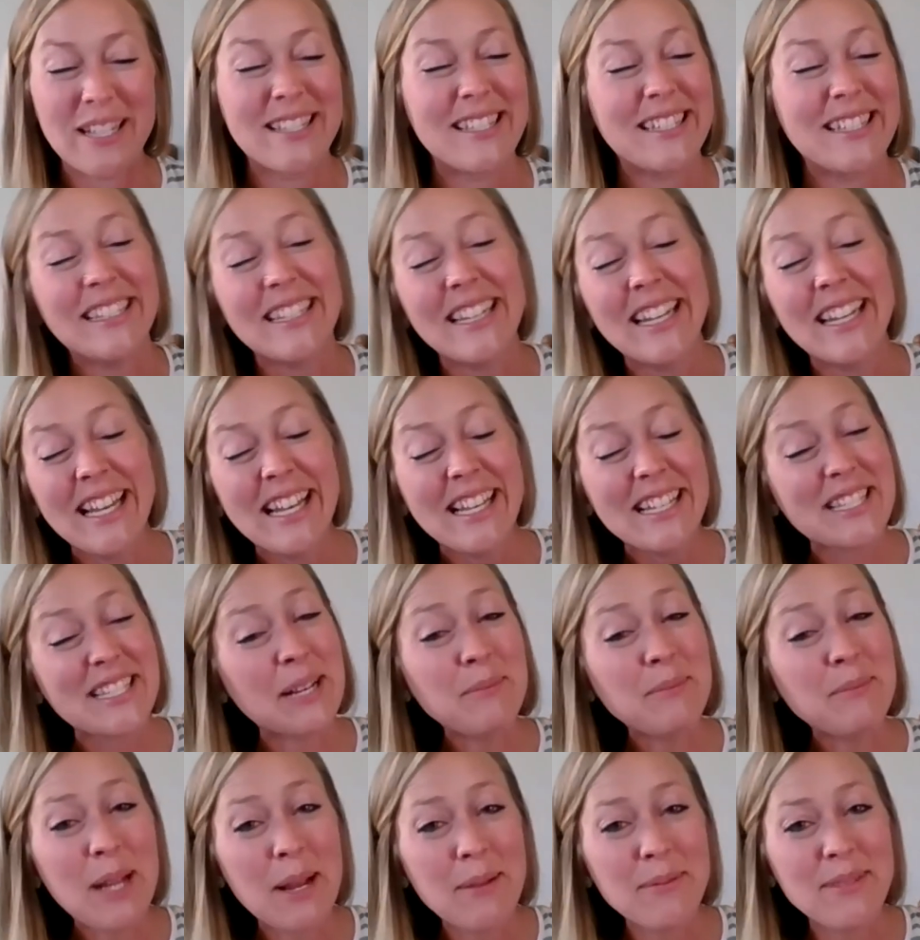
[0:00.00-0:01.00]
And
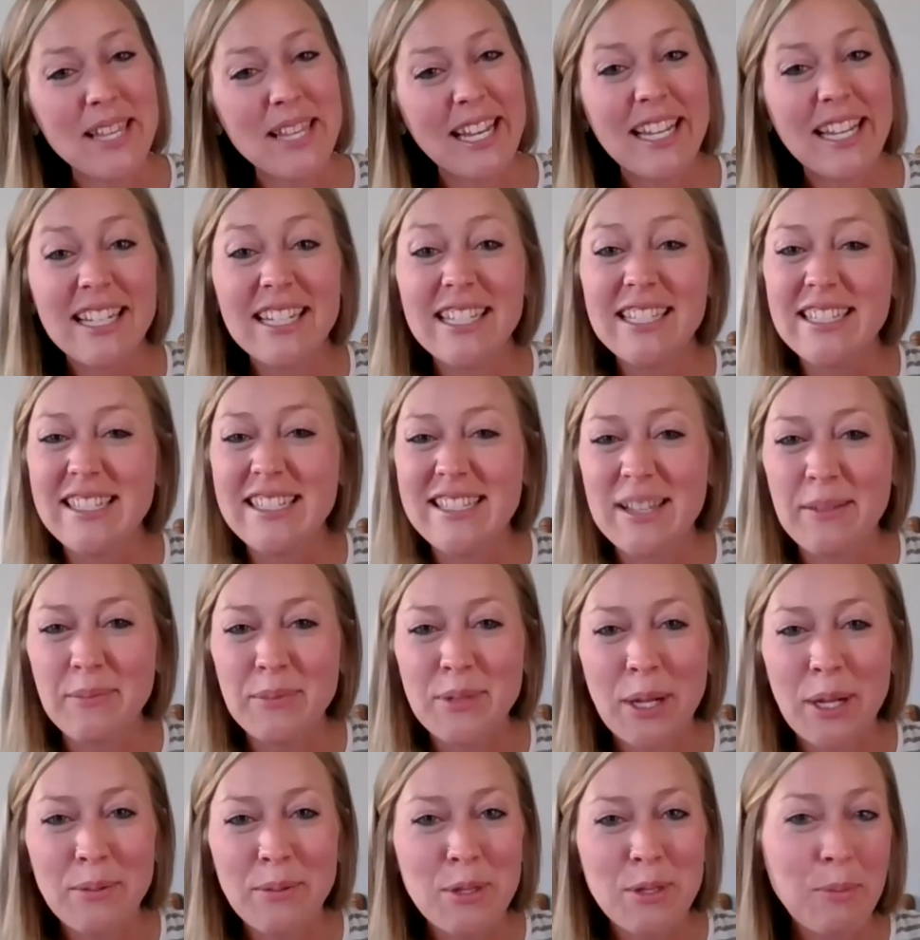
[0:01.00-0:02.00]
sometimes they get it and
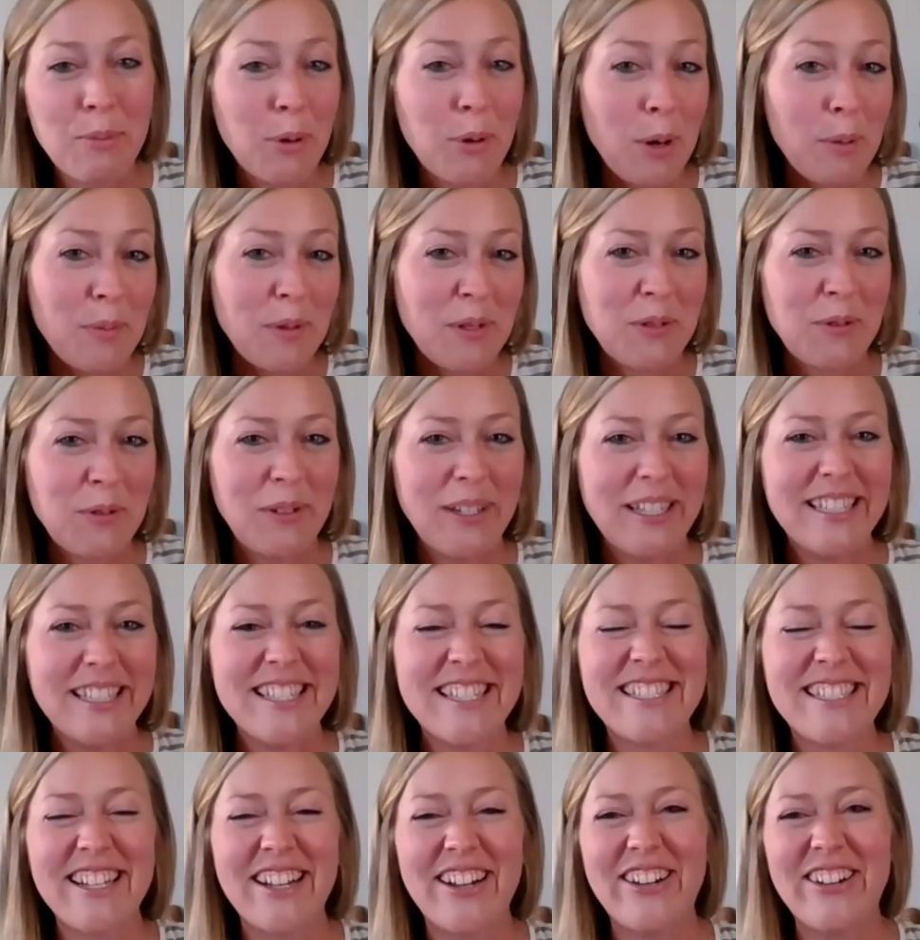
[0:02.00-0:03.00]
sometimes the porpoise wins.
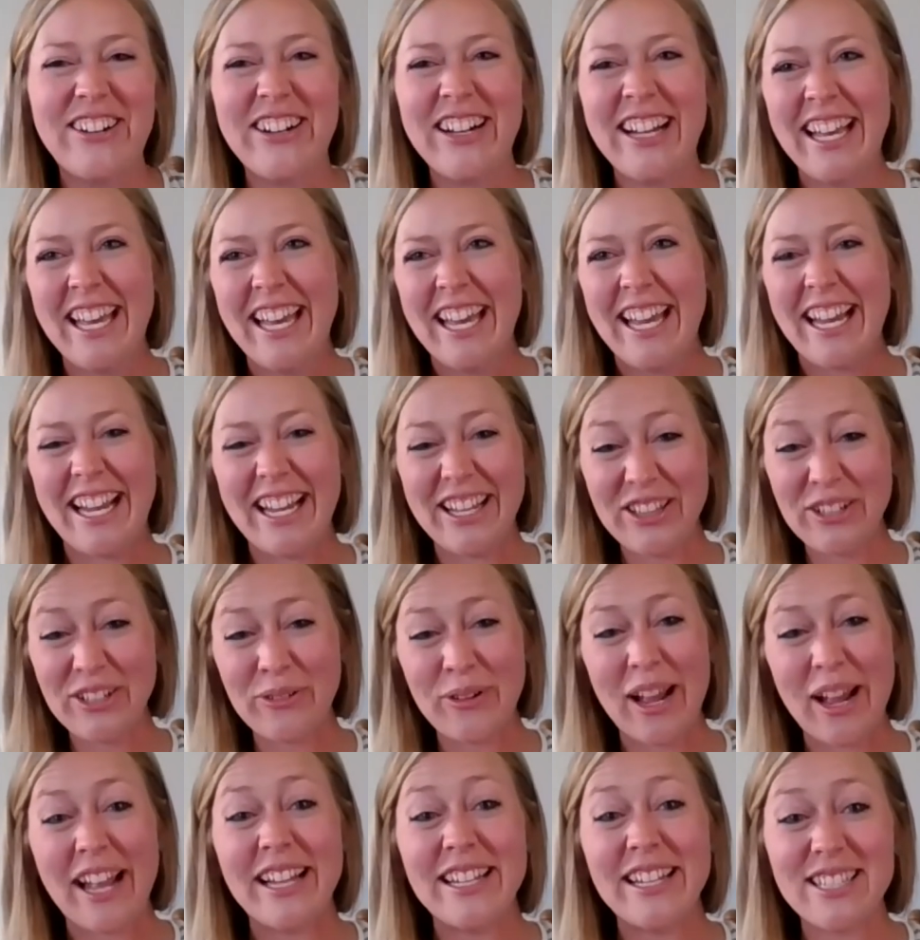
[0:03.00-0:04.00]
So either
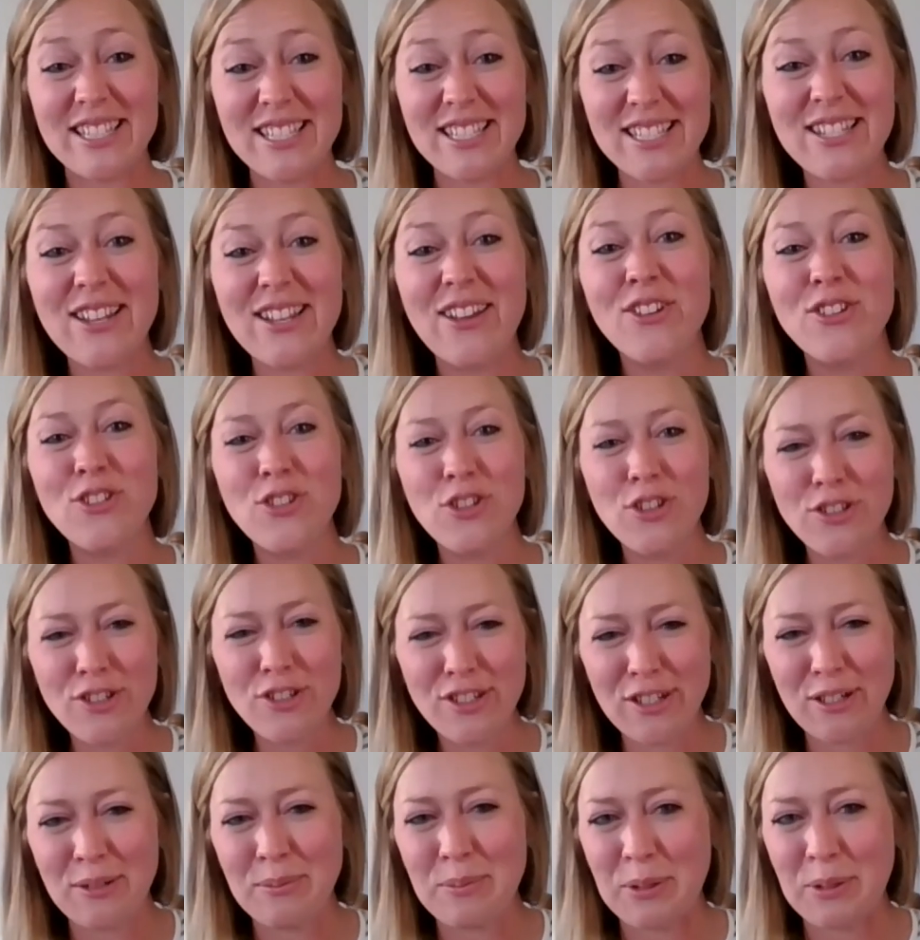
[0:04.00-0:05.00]
way, it's
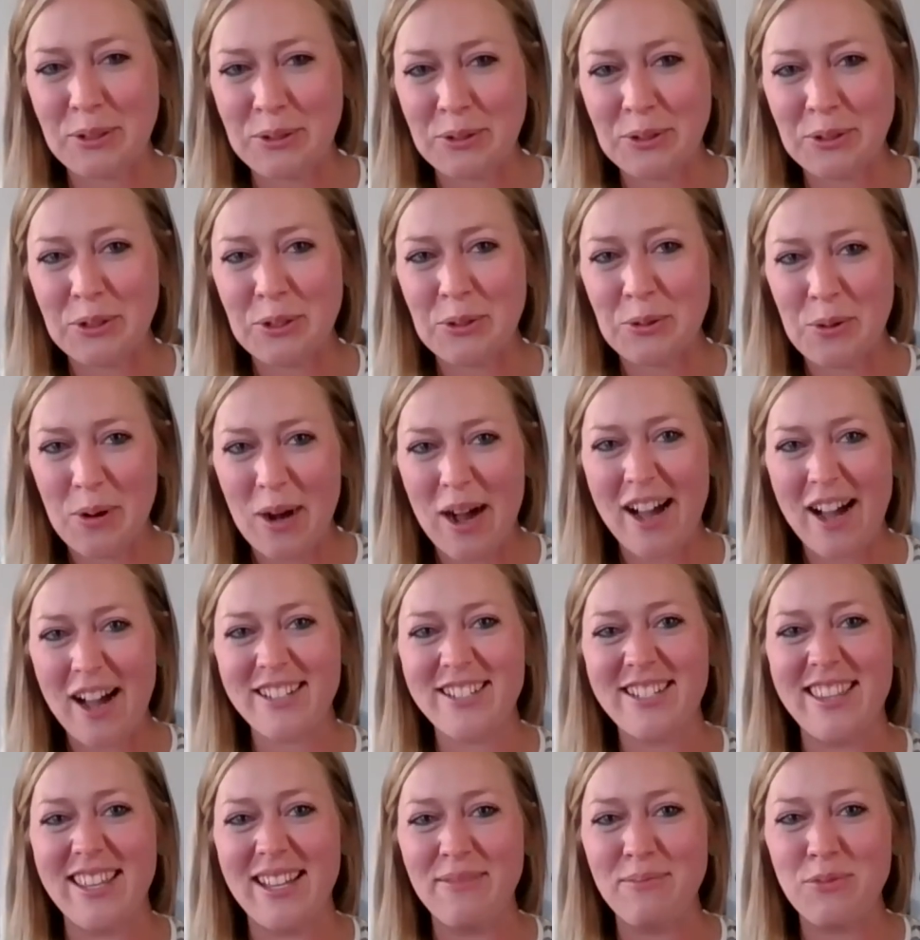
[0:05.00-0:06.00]
super cool to watch
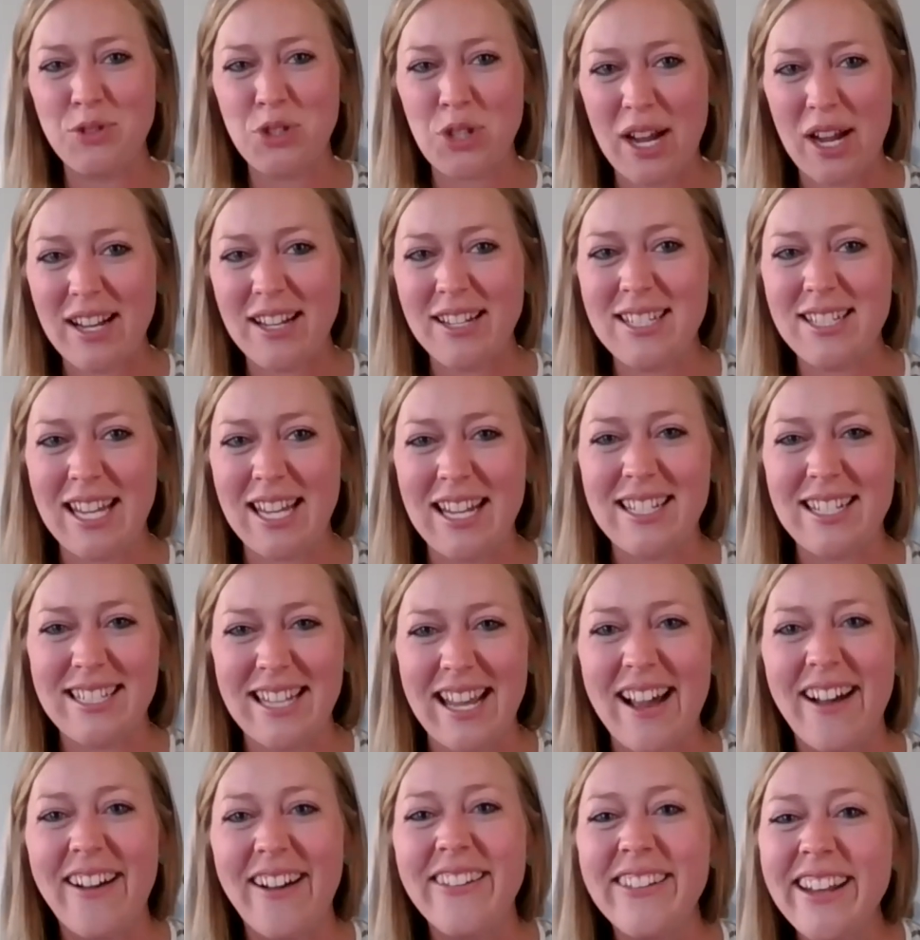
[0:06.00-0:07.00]
them try to take
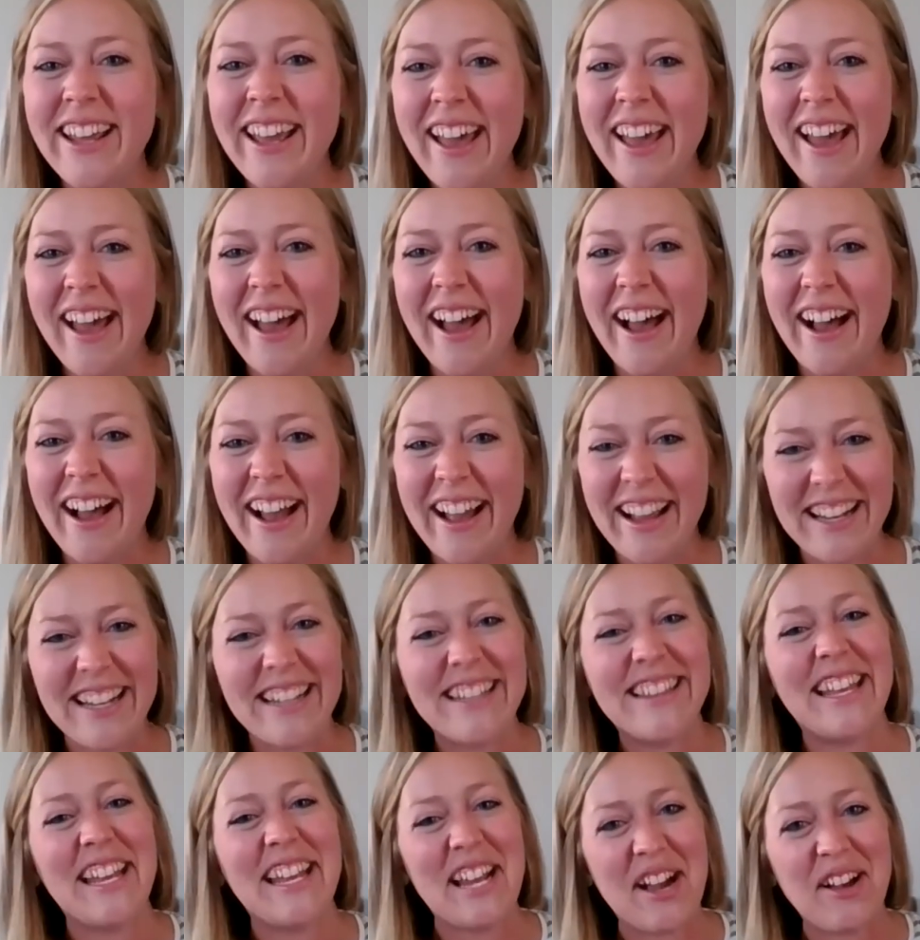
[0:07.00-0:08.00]
down
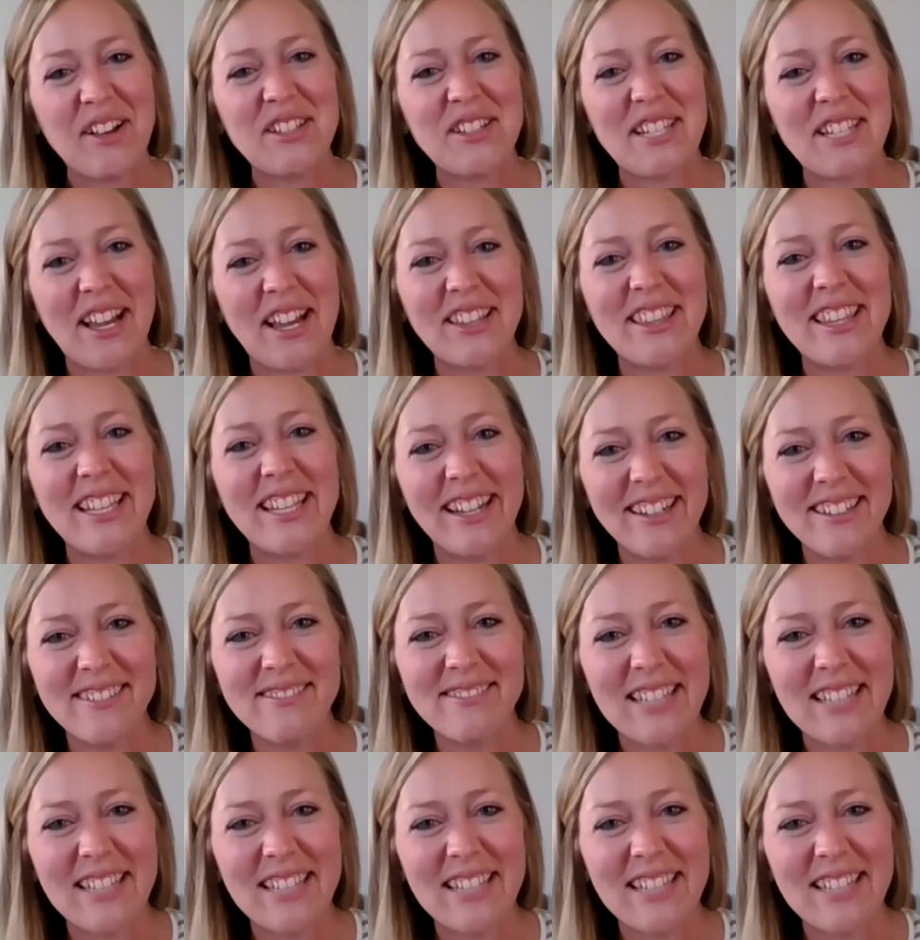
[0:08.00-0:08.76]
anything else out there.